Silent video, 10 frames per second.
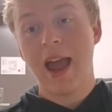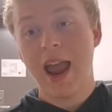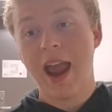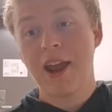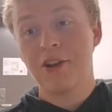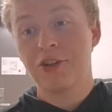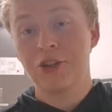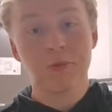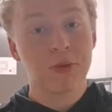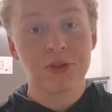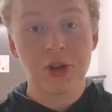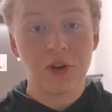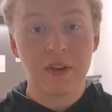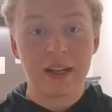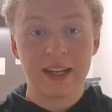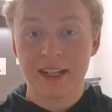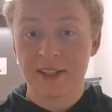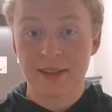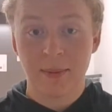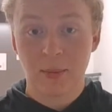and to preserve it in
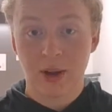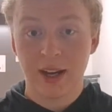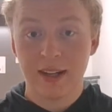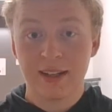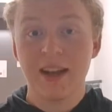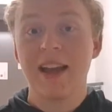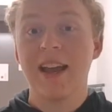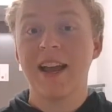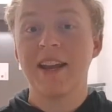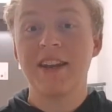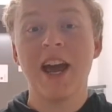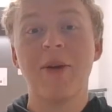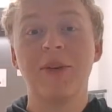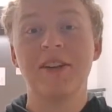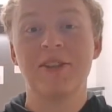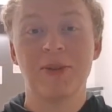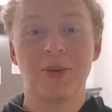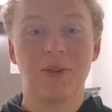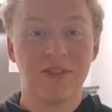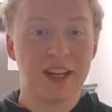some way. And now it is
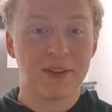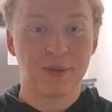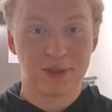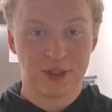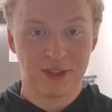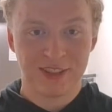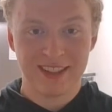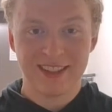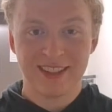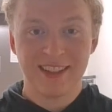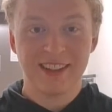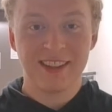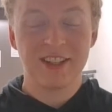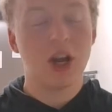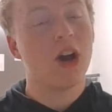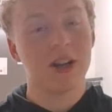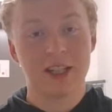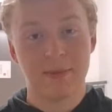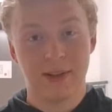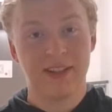your faithful servant, the dog
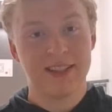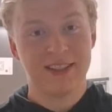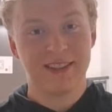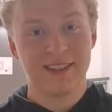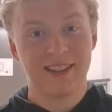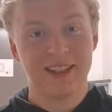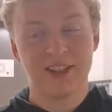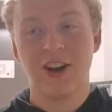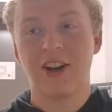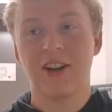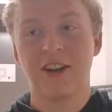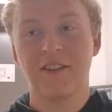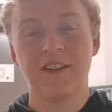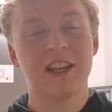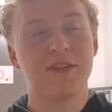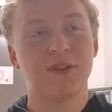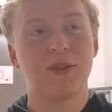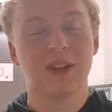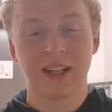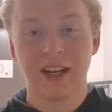spirit. A dog, a
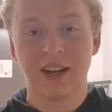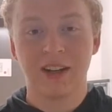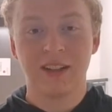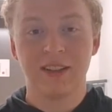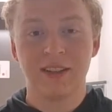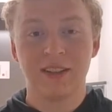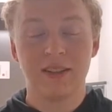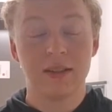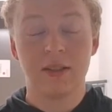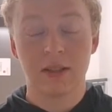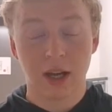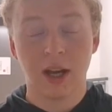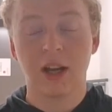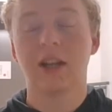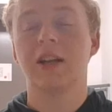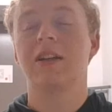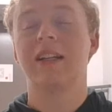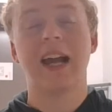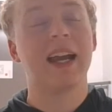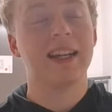faithful god, dog,
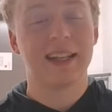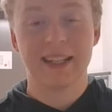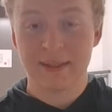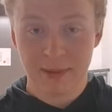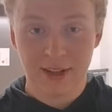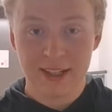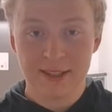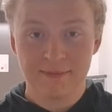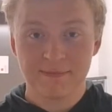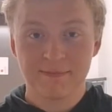guiding spirit.